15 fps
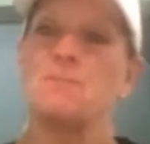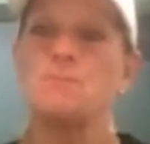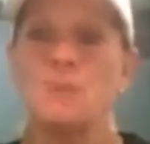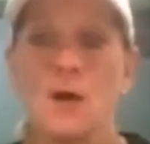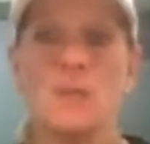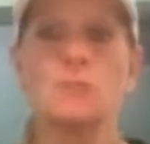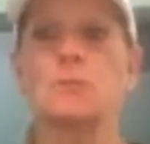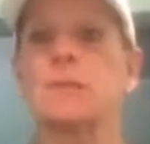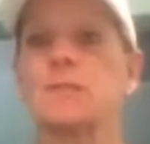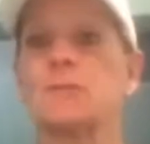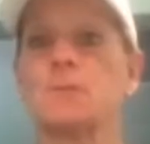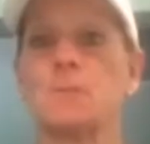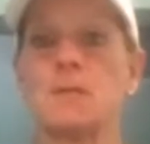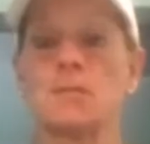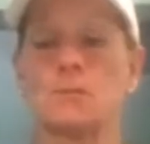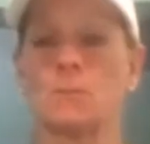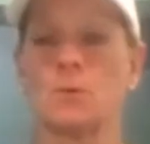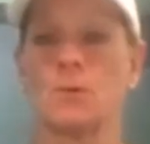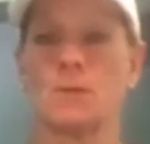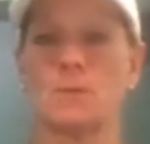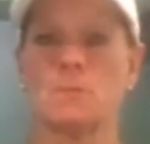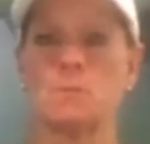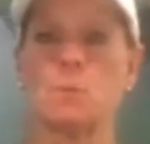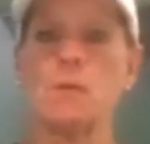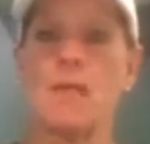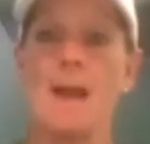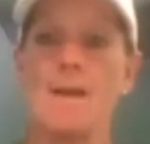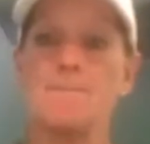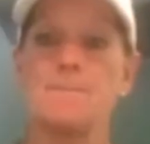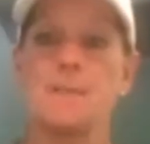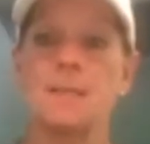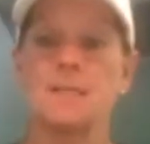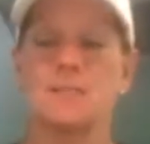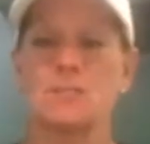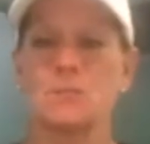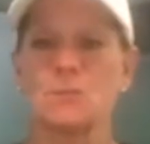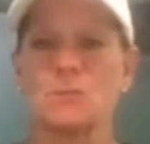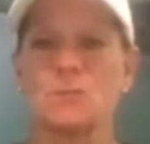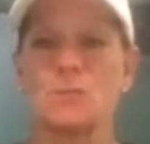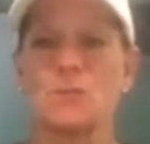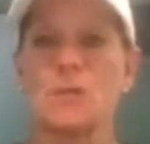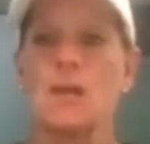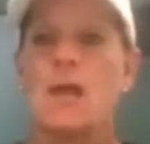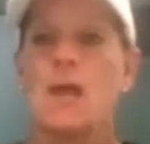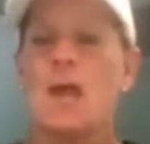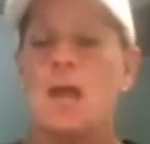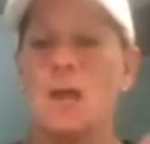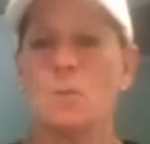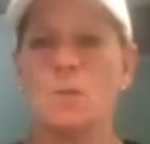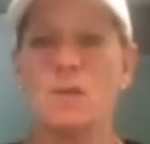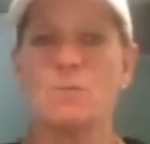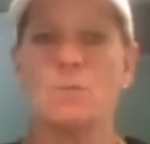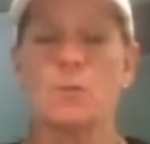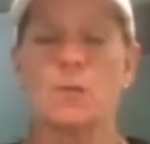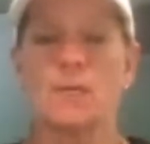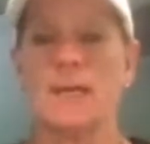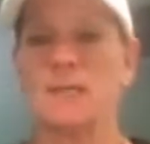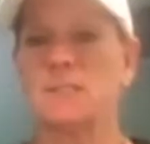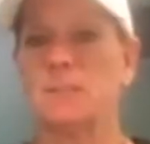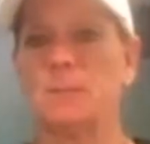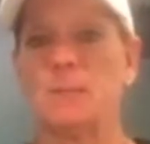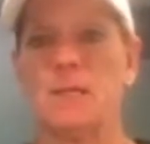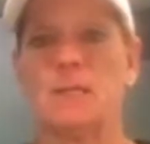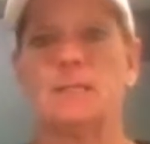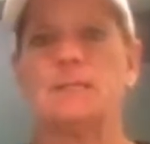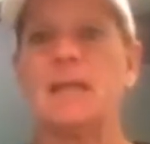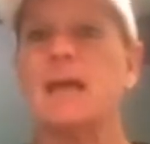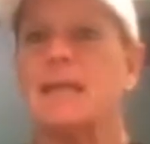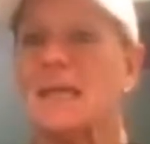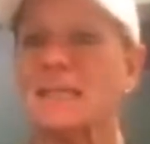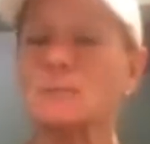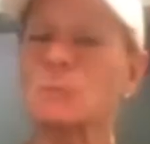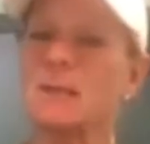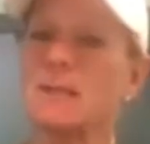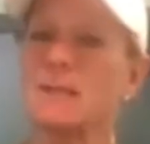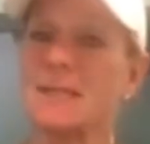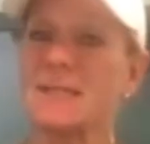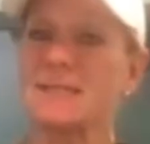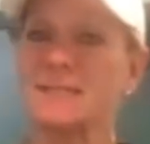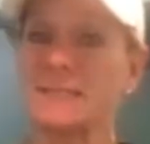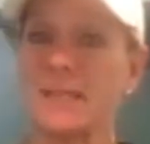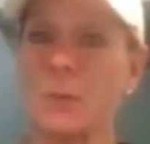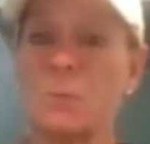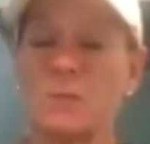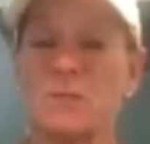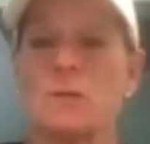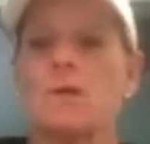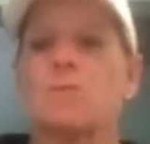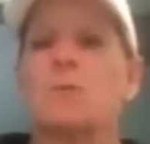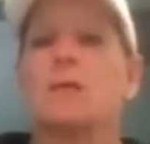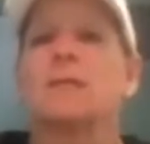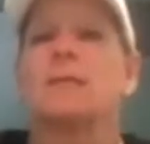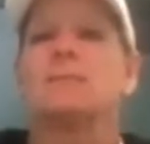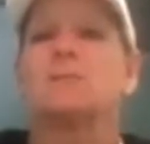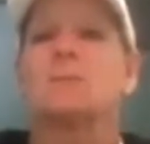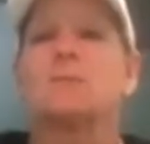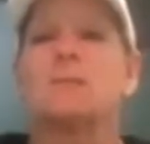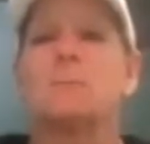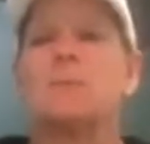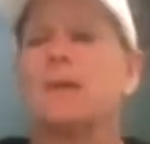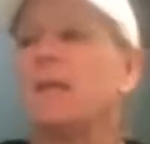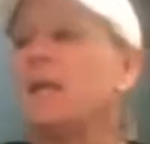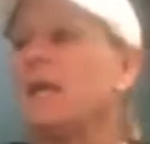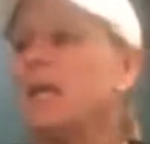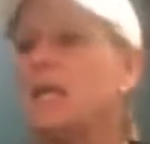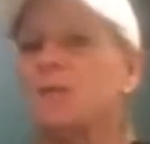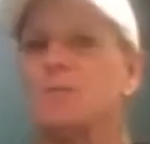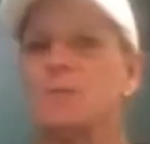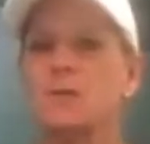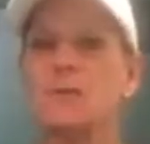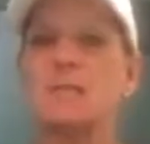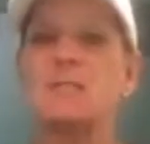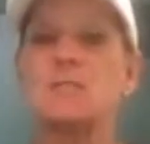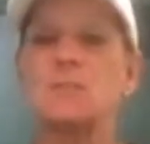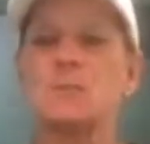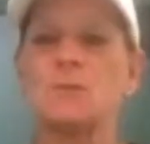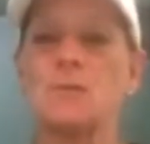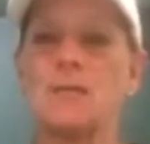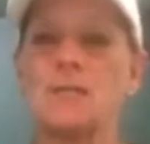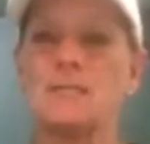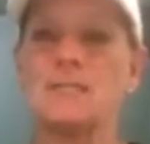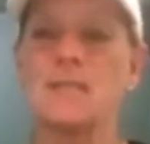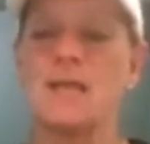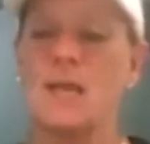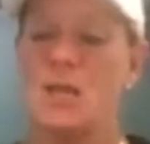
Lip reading: fall transformation programs. We have Biggest Loser and we have Workouts Plus. And that's what I'd like to say. We do have workouts only, but if you're going to do this,